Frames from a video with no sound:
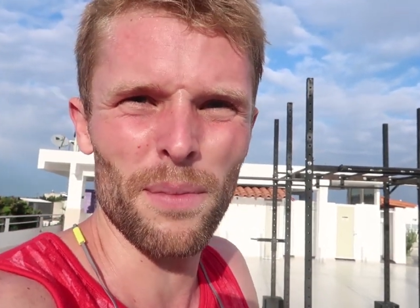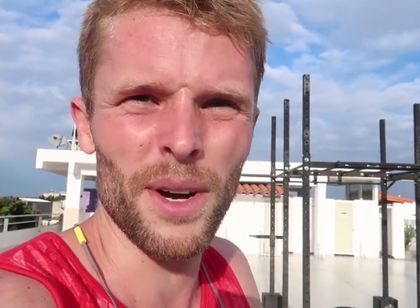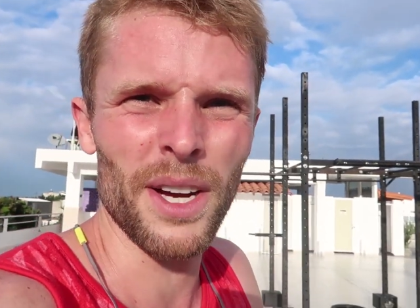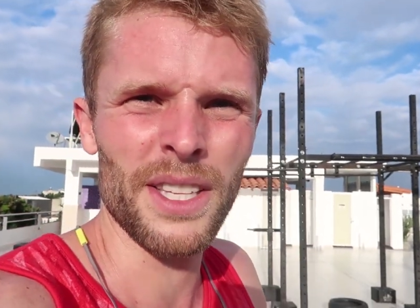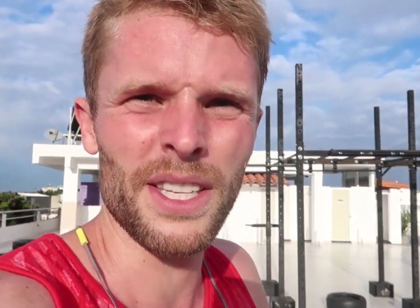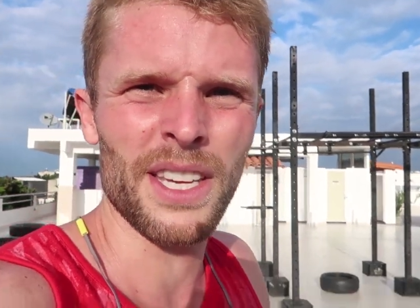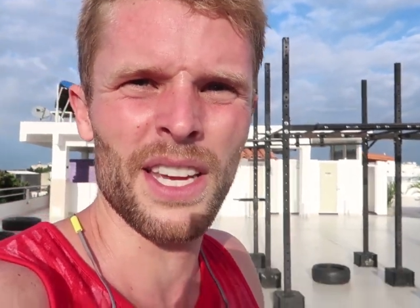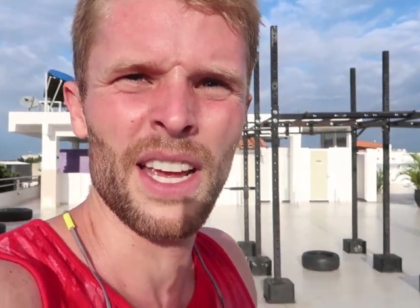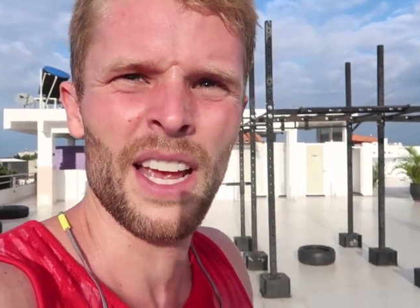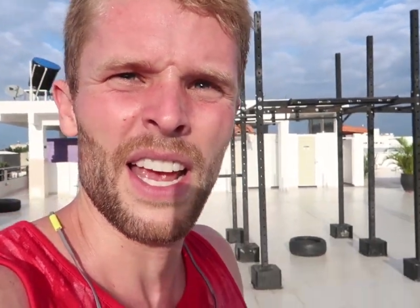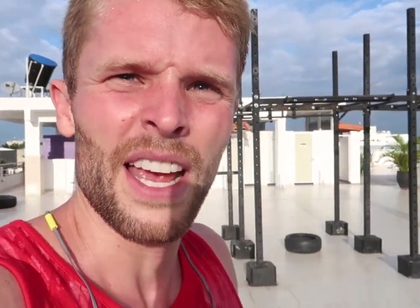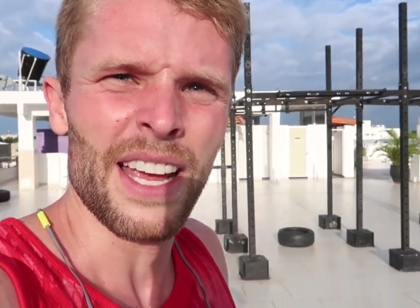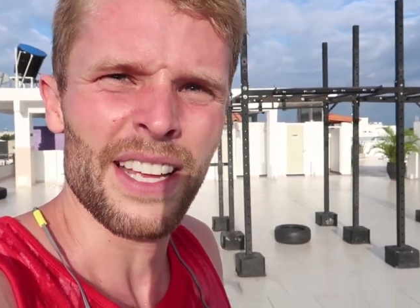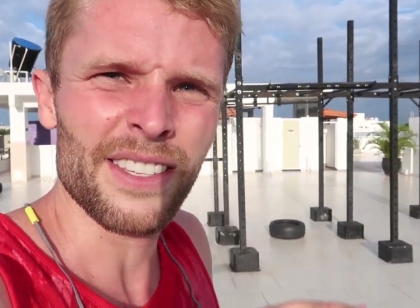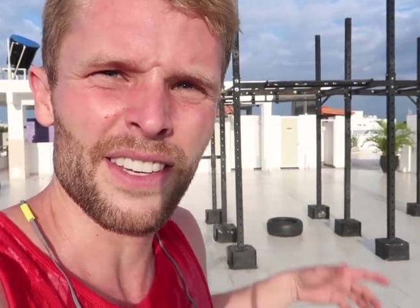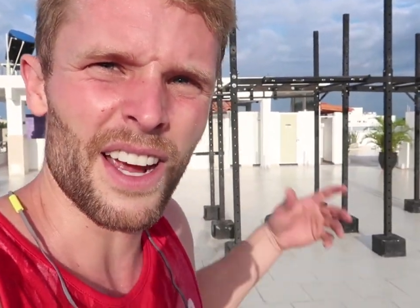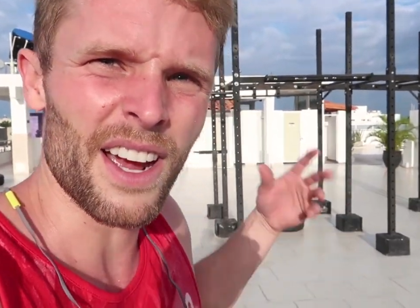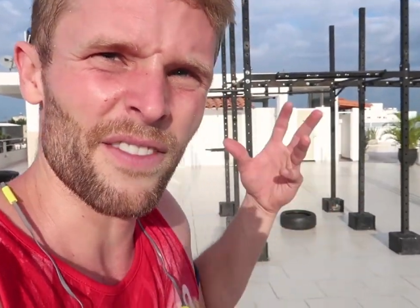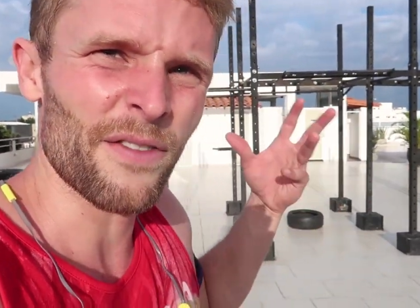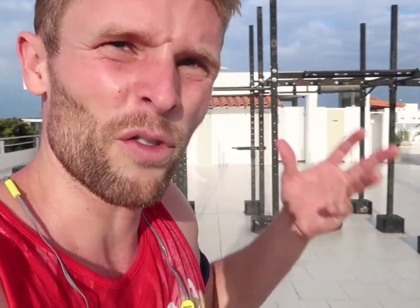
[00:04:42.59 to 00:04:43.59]
months.
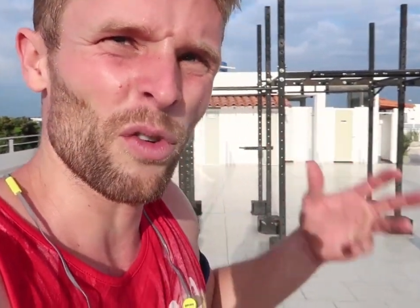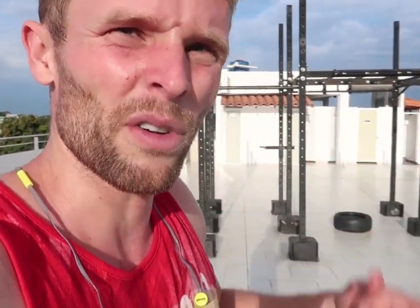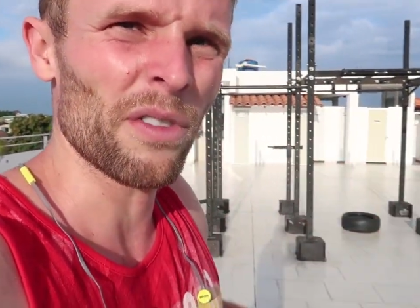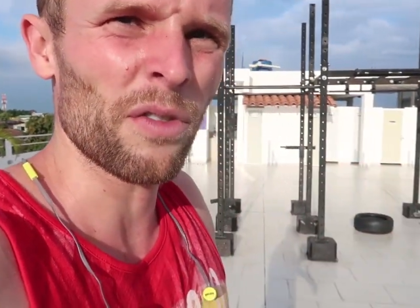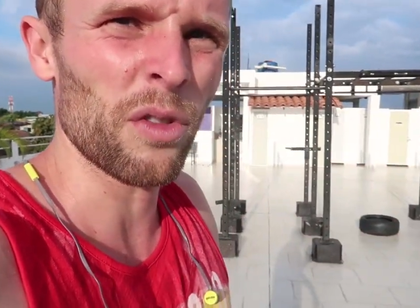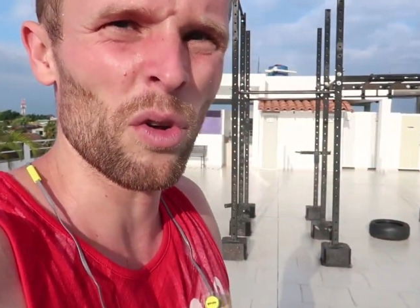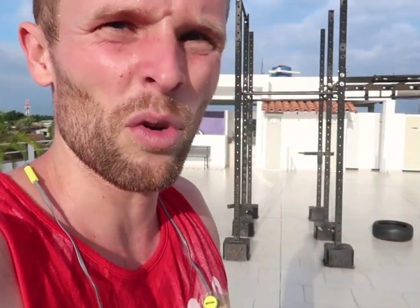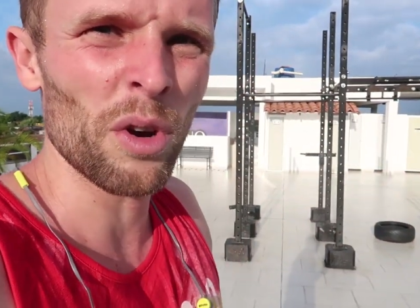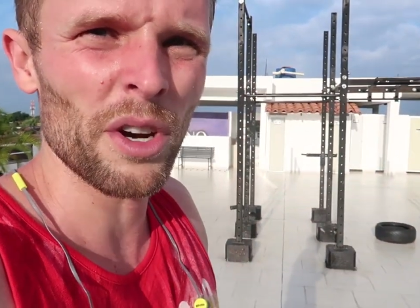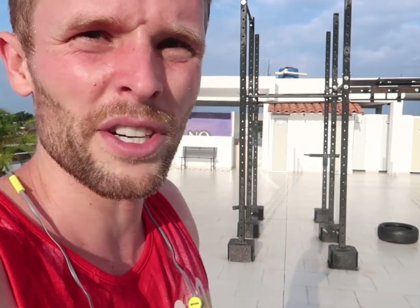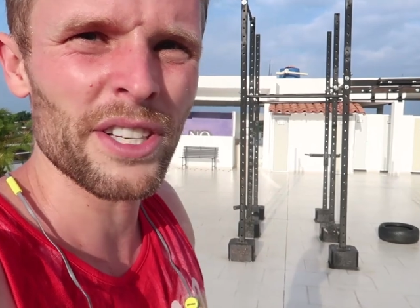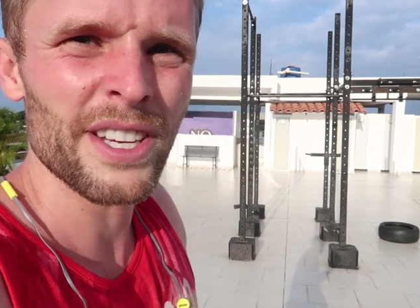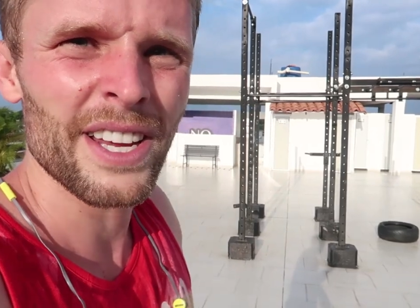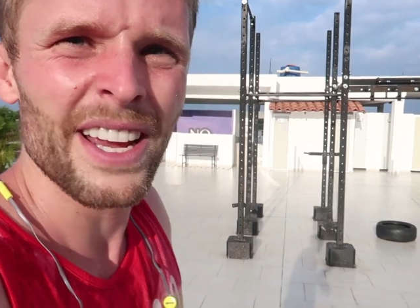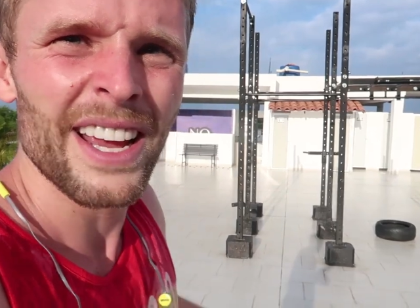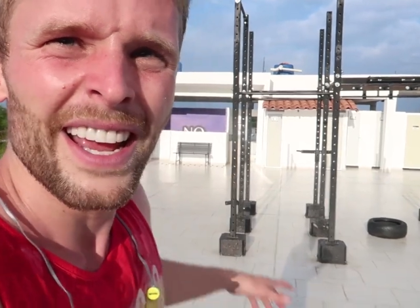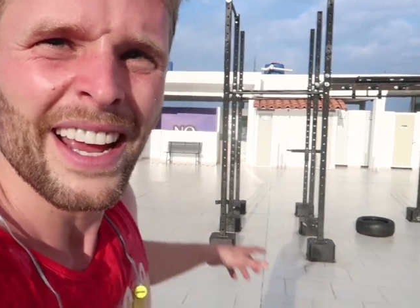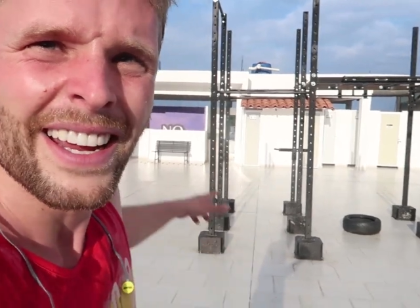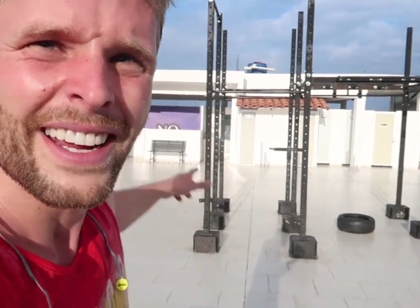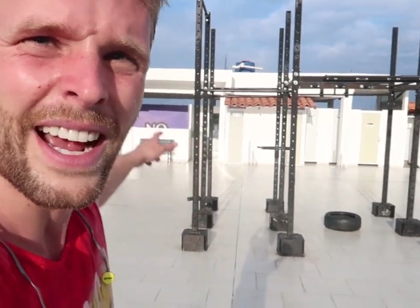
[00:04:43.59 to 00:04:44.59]
It's got four floors,
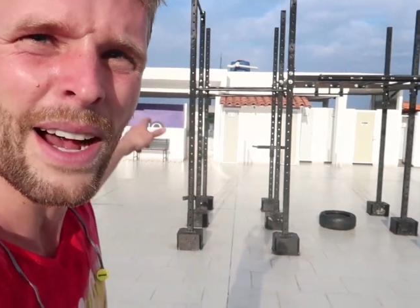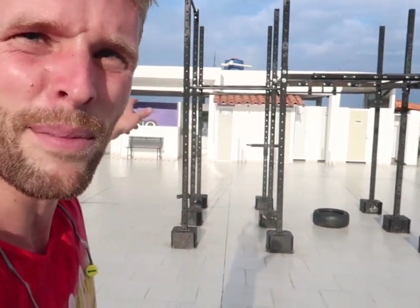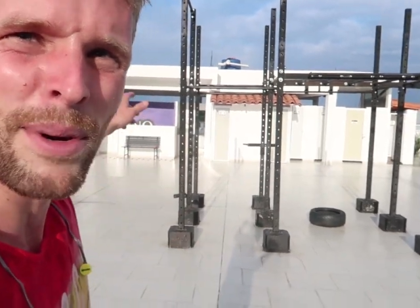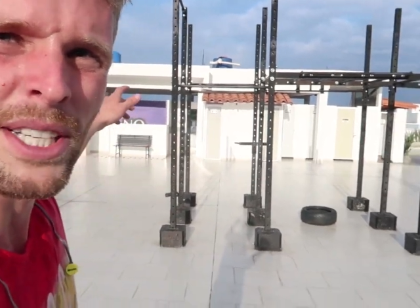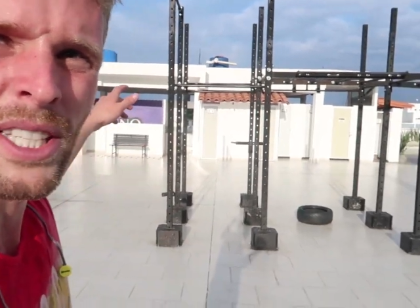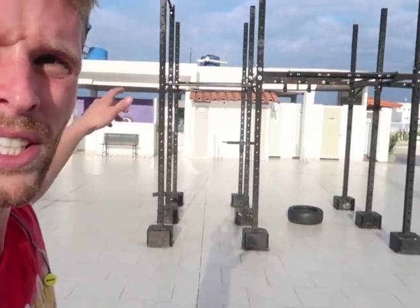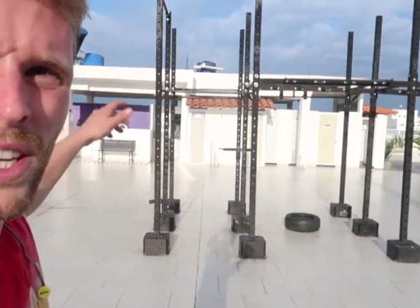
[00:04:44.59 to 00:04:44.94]
got my